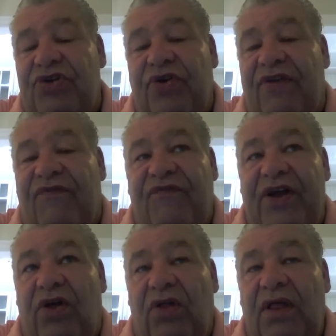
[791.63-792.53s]
You can
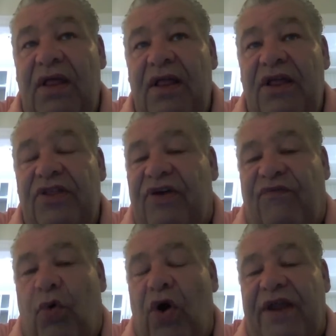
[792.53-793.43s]
fill the
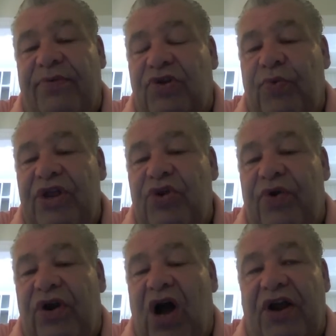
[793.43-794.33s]
void between
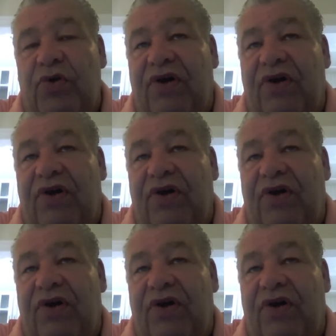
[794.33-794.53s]
you and God.